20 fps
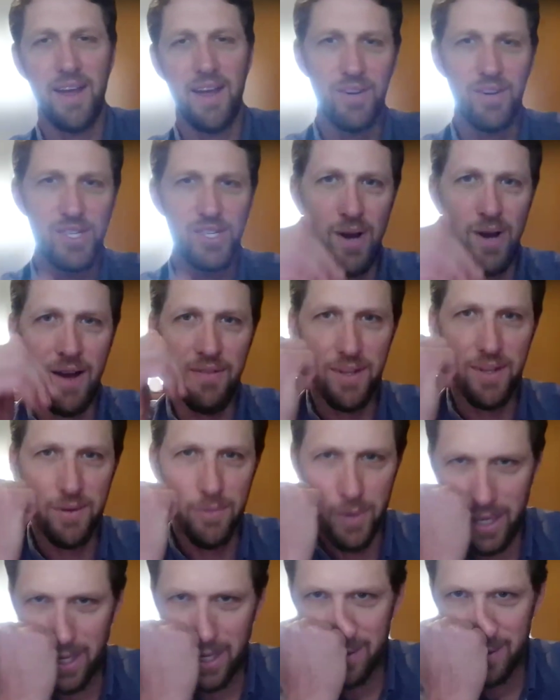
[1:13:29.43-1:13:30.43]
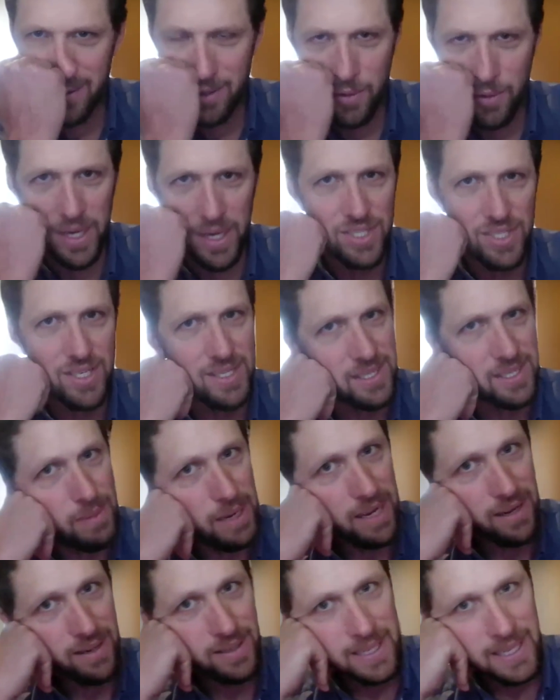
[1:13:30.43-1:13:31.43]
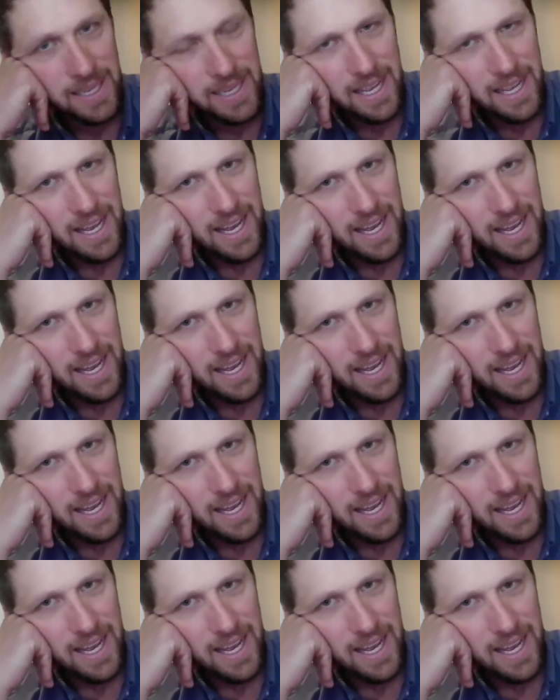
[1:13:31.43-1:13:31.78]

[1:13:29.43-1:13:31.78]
Every so often we get questions about